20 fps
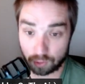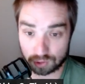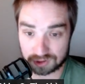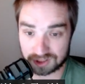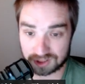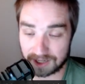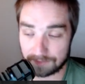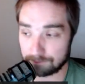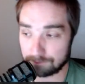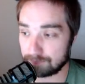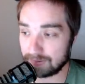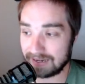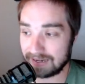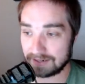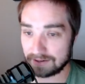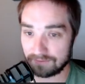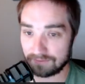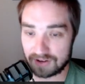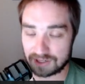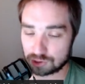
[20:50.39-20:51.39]
course they
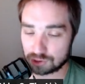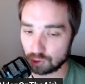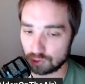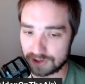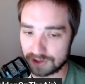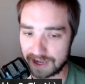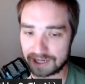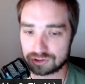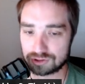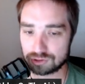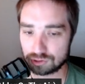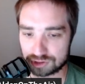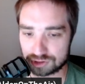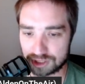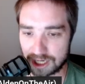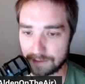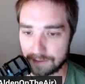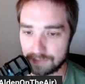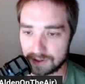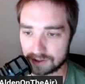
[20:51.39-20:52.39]
beat eventual national
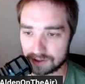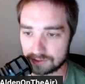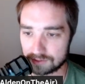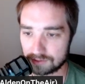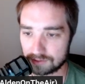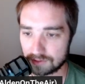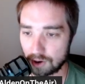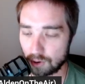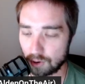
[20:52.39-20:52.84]
champion